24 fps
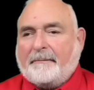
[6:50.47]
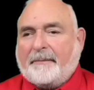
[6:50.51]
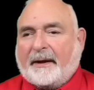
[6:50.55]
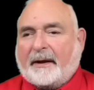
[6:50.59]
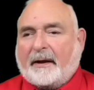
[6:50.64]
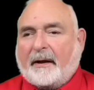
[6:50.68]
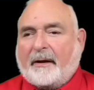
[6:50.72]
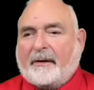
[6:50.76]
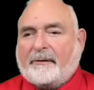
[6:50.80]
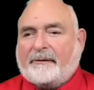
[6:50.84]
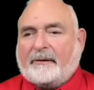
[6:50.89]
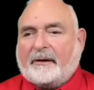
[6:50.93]

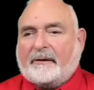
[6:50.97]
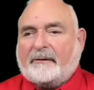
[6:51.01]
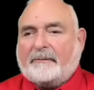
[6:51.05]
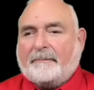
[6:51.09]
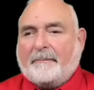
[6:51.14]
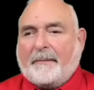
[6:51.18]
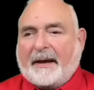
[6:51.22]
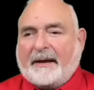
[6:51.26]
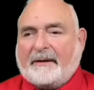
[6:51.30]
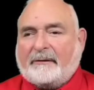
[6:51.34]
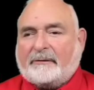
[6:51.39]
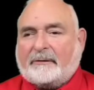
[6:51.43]
because it's
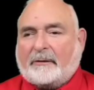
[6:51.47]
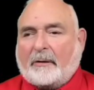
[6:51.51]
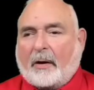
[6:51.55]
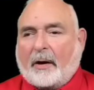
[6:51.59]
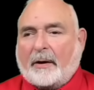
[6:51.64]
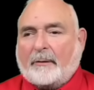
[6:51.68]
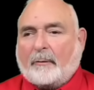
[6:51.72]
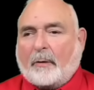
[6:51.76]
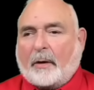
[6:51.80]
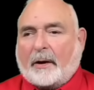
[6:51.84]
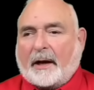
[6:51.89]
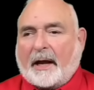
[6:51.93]
based
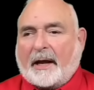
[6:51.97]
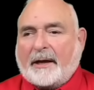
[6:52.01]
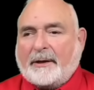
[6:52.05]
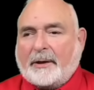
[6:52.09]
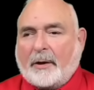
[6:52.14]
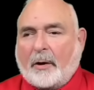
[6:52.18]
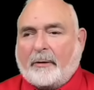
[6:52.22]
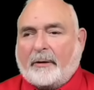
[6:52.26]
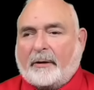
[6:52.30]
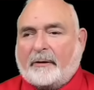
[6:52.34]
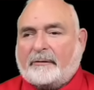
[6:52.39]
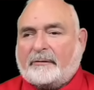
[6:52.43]
on what I
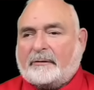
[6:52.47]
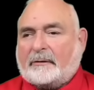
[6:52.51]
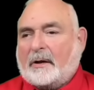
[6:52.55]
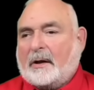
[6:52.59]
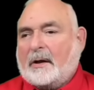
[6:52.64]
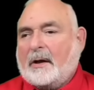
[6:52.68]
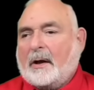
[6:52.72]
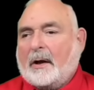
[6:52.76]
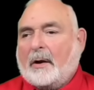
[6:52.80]
noticed